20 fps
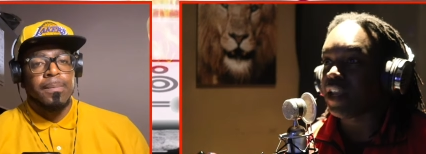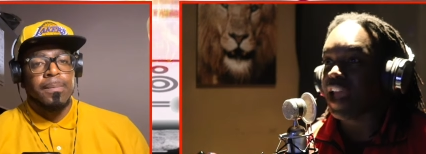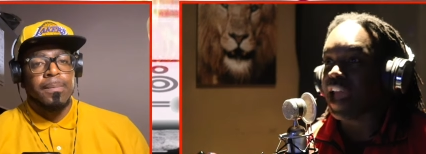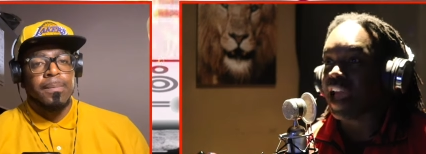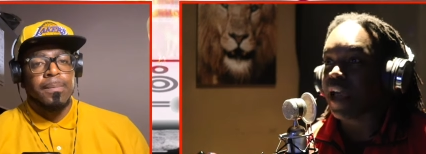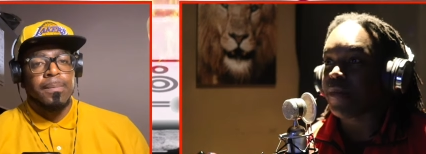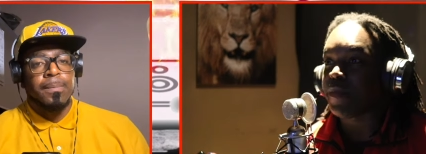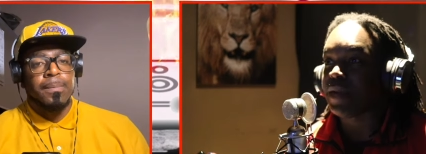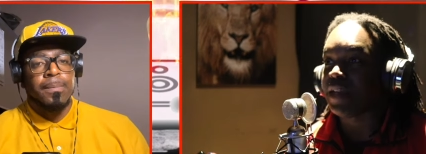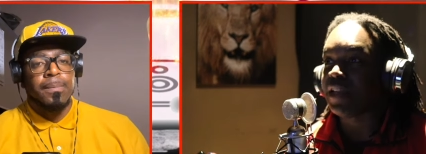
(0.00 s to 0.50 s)

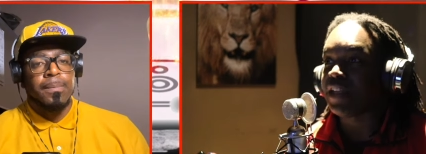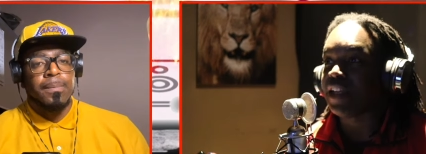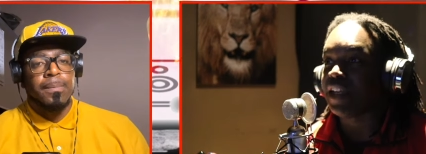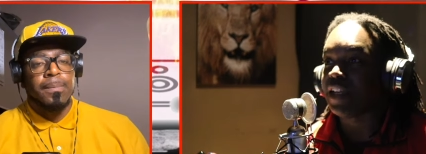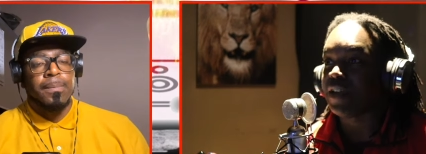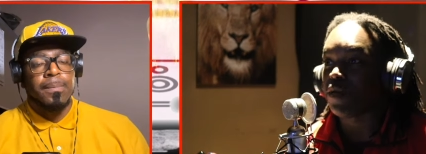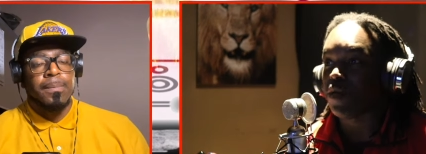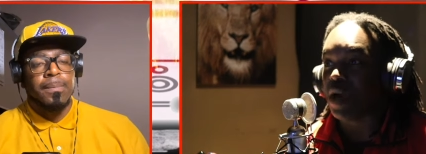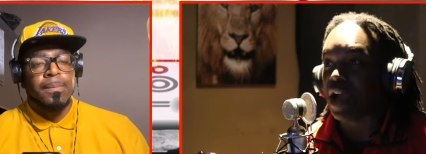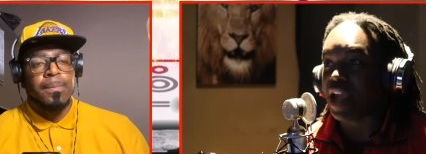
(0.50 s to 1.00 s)
Speaker 1: happened
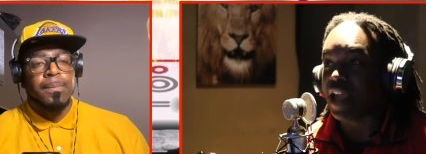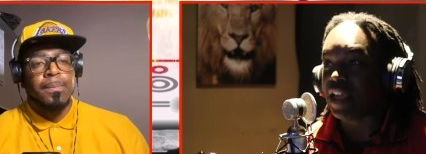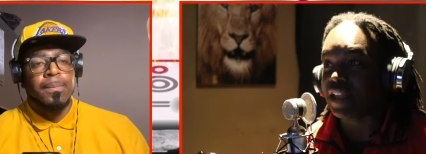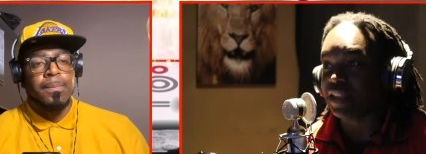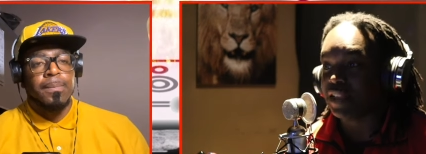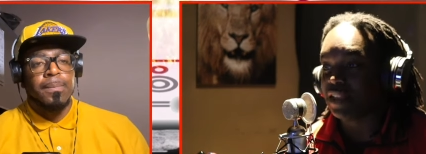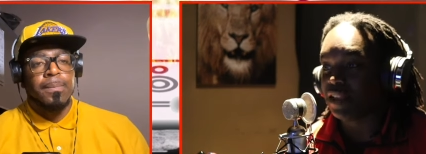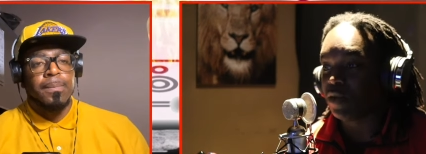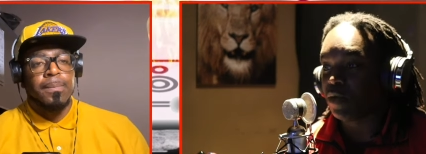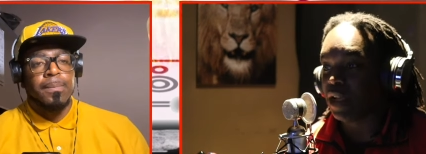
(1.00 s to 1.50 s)
and why it's
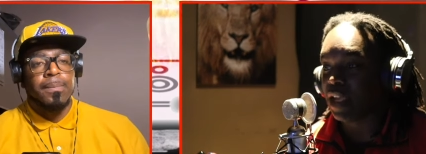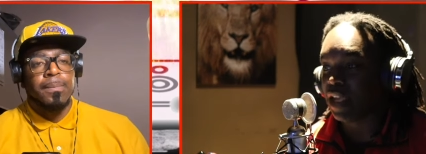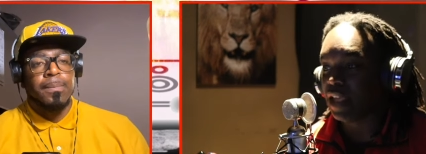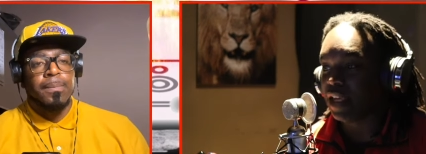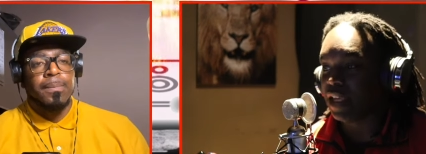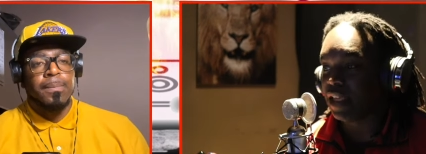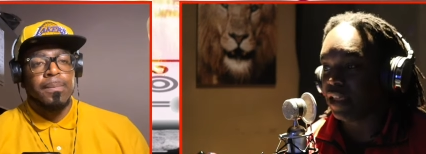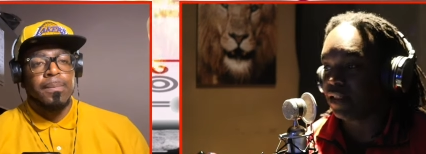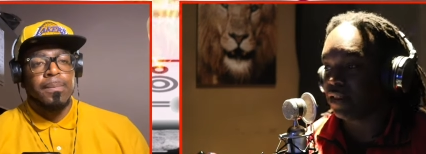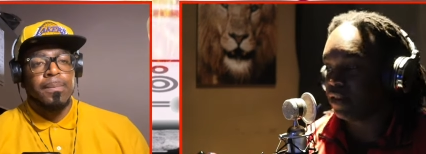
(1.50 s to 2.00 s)
the way it
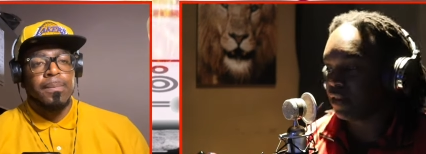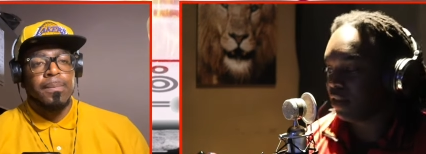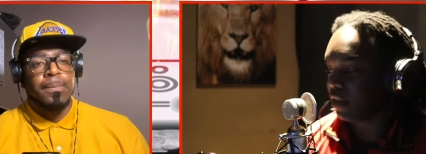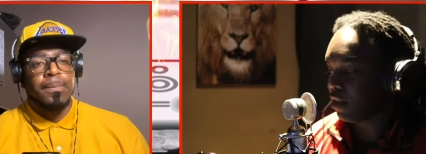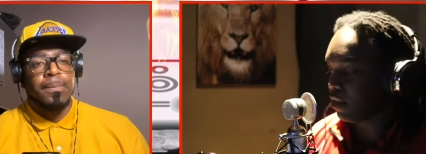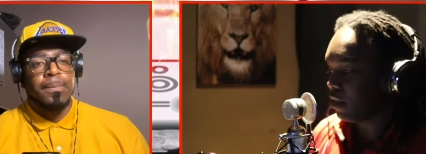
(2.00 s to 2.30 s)
is.